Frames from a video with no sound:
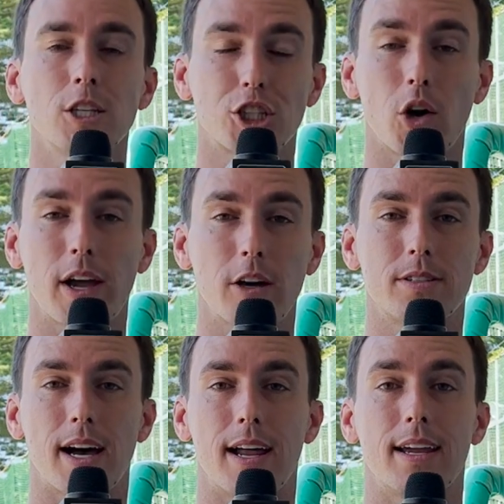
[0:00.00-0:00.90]
Shohei
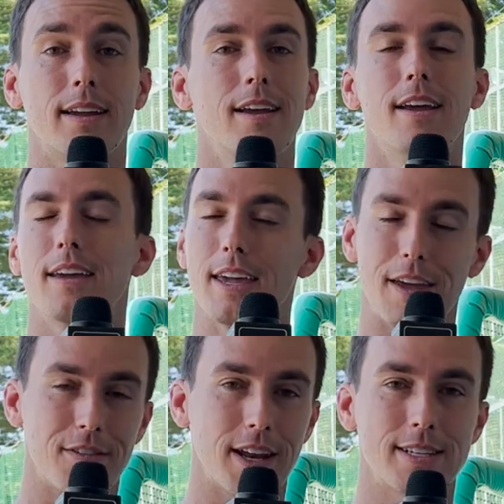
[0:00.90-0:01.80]
Ohtani,
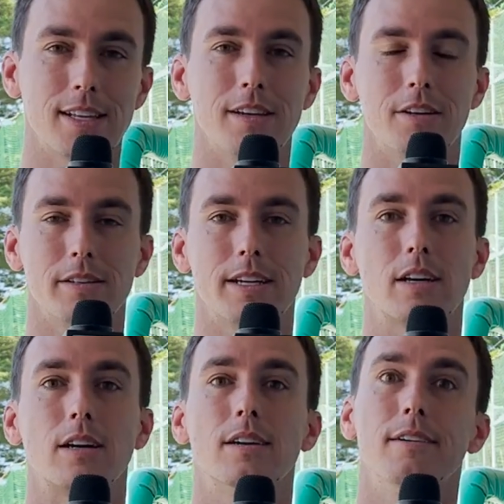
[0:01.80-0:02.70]
even as a little
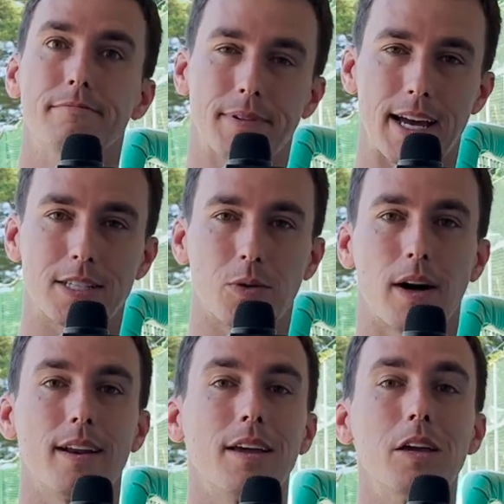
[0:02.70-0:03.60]
leaguer, guess
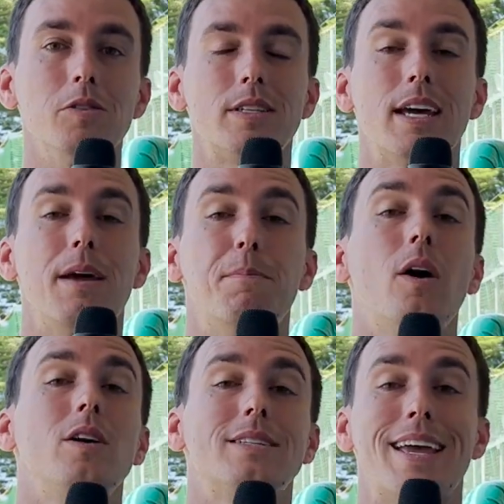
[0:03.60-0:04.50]
what? He used to hit
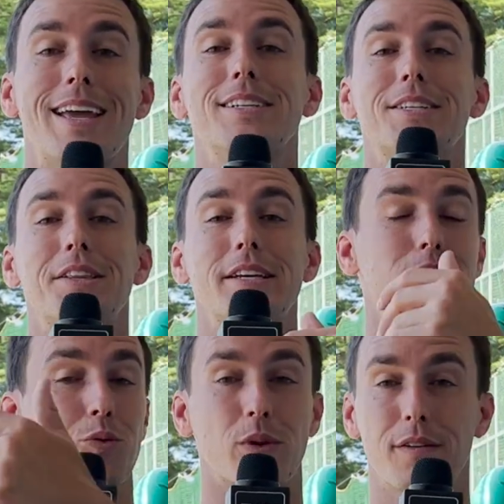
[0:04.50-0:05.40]
balls into
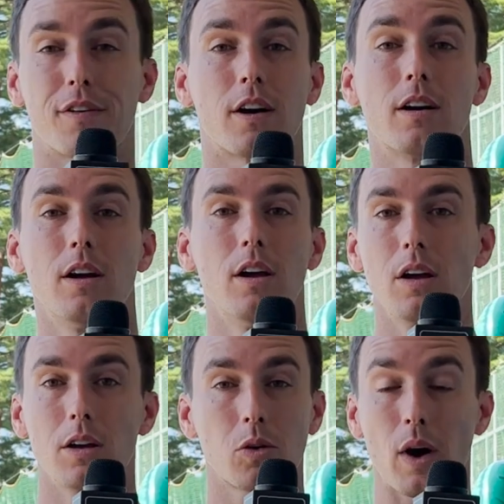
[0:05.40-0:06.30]
this river
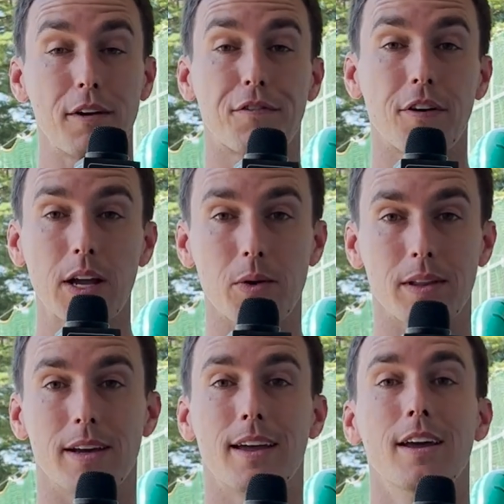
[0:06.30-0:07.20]
quite
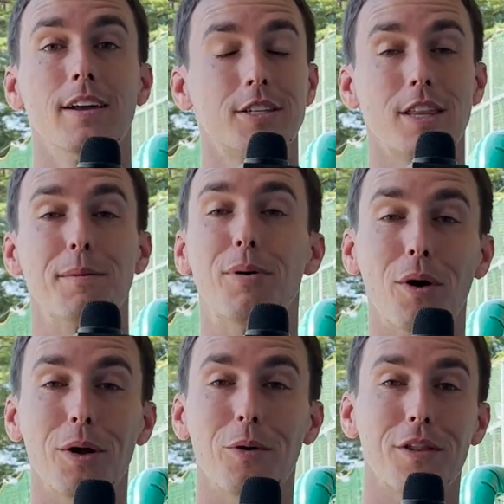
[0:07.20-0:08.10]
frequently, to the
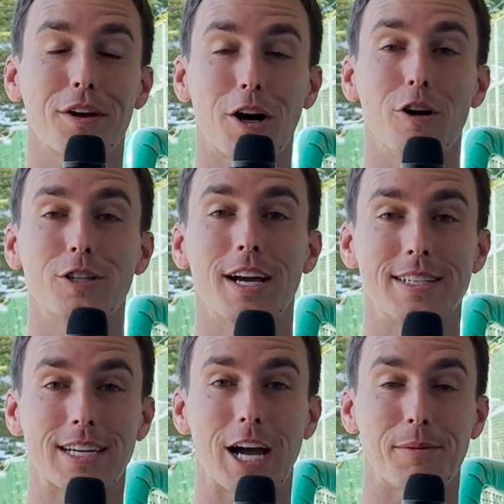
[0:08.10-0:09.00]
point where the coach
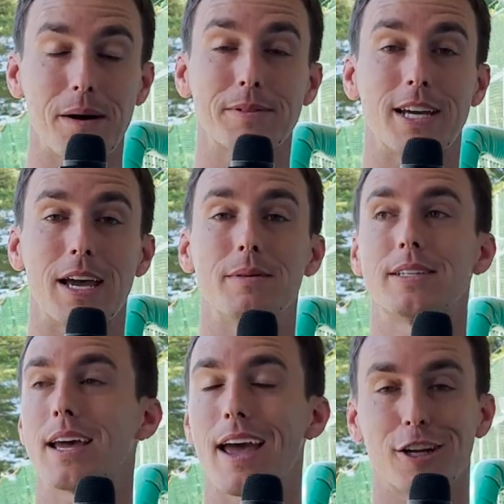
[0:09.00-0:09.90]
had to come up to him and
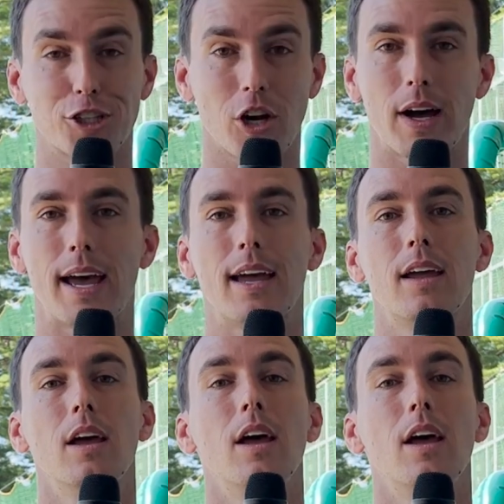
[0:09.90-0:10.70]
say, "Hey, Shohei,